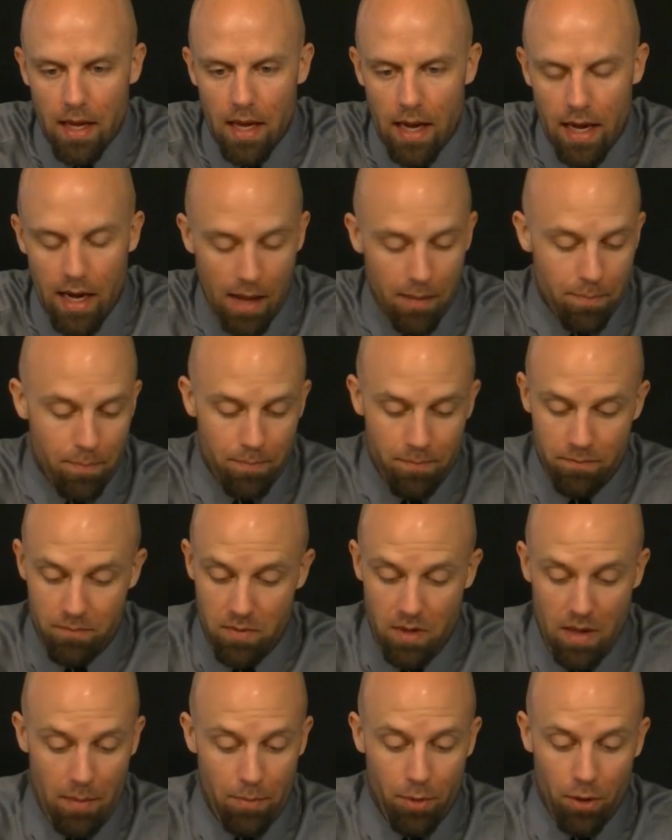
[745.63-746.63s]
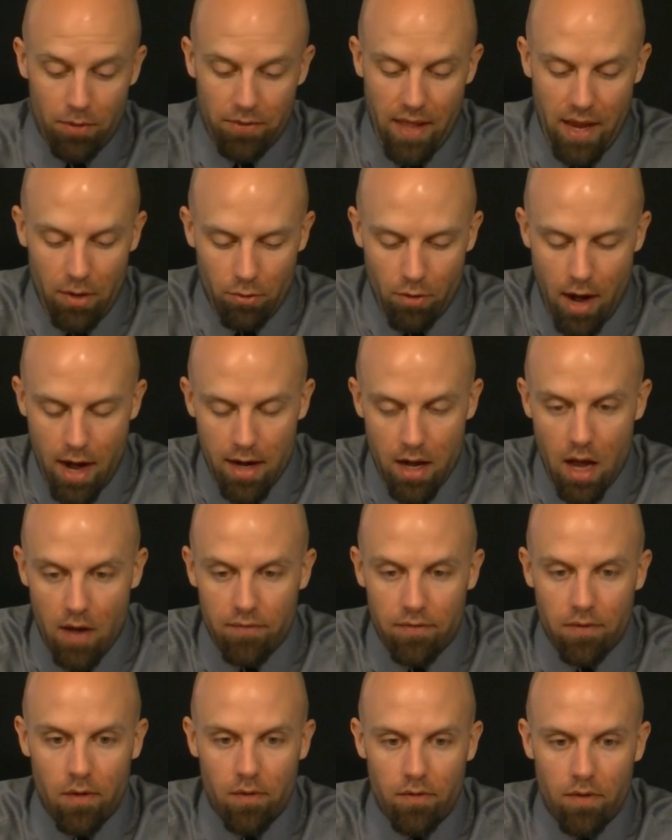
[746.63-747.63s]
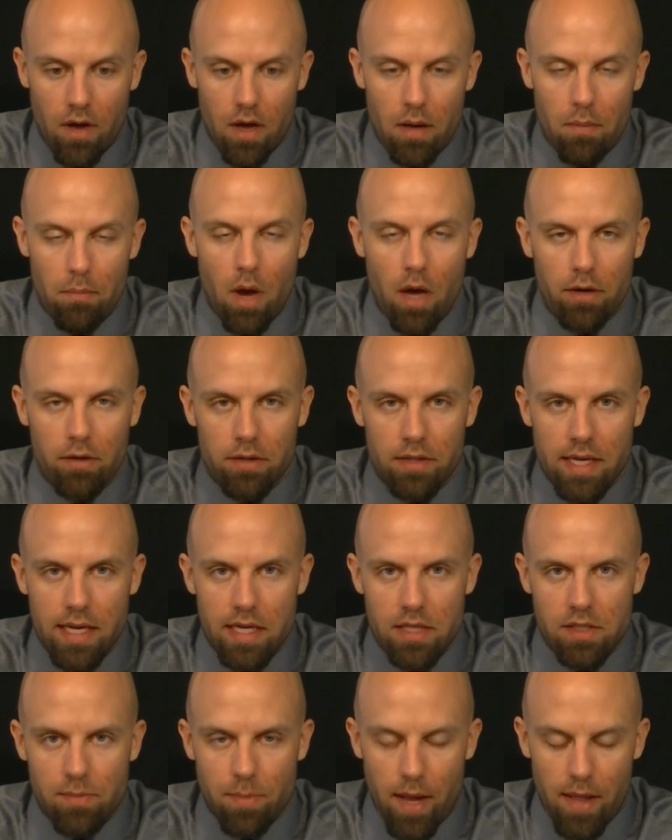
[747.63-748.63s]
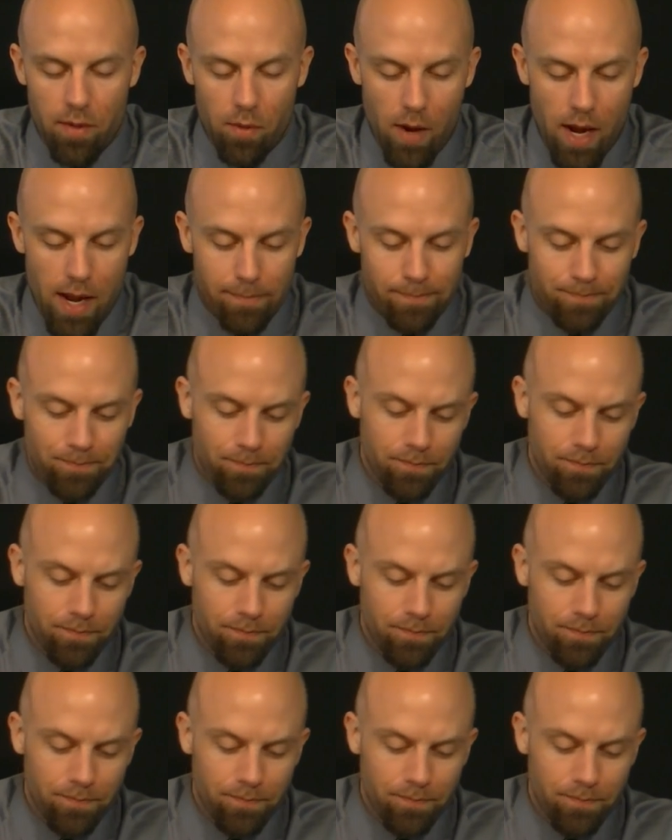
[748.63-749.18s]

and I pulled that right off of Modern Deist, by the way.